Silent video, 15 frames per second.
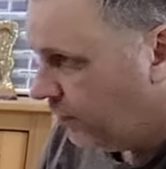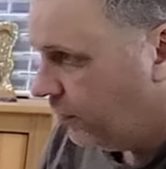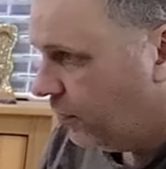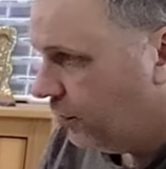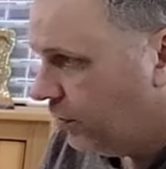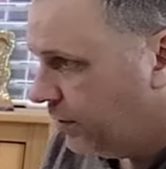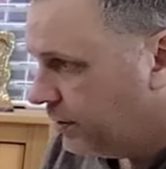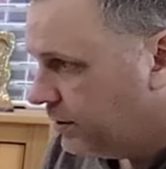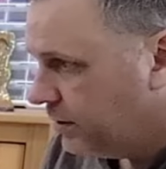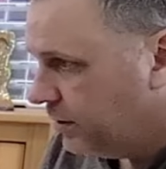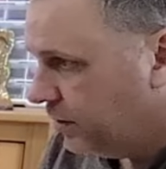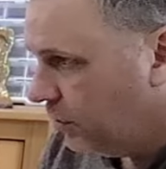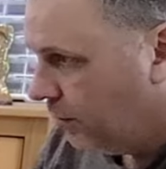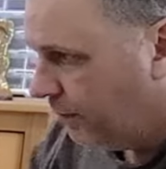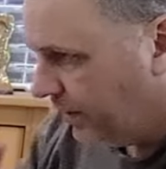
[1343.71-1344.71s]
thought,
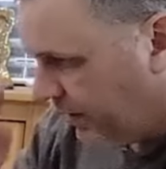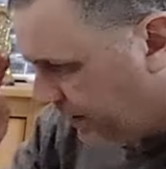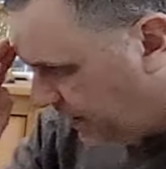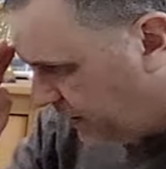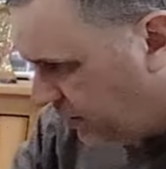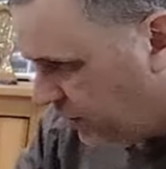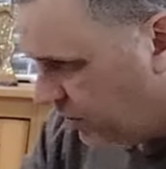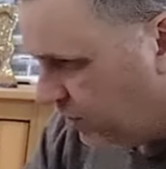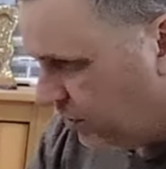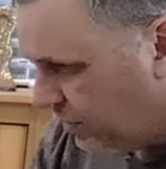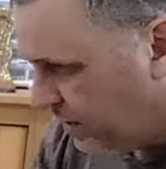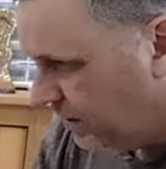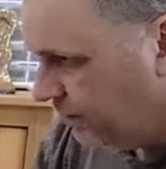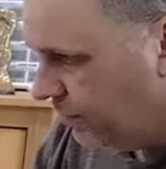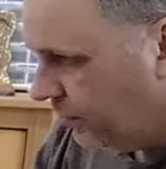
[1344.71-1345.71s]
your ability to do
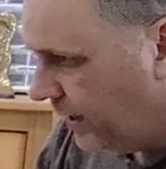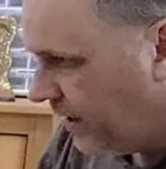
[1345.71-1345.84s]
simple